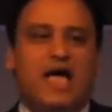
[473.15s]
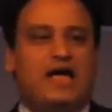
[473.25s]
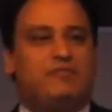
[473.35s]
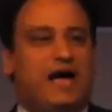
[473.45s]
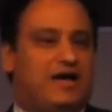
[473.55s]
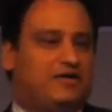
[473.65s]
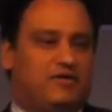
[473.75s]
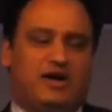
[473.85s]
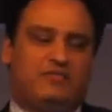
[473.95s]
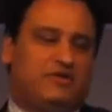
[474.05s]

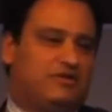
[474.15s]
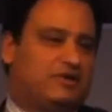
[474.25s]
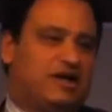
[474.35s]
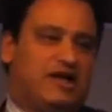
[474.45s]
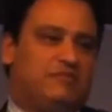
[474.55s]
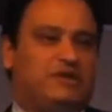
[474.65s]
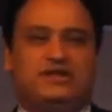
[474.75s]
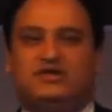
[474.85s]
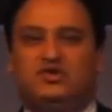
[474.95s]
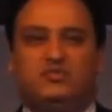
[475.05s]

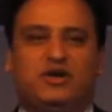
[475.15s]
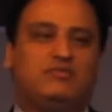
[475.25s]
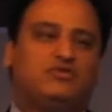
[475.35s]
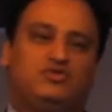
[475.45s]
ability to be able